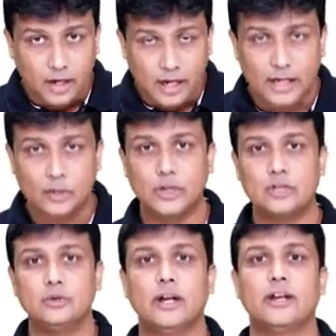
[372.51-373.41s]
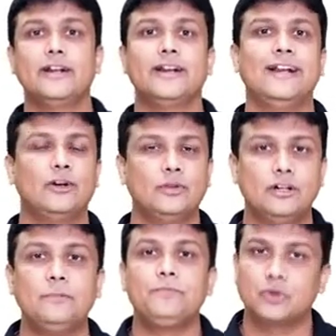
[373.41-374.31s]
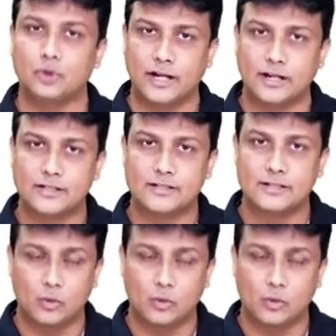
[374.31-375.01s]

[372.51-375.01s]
are going to herniate into the thorax.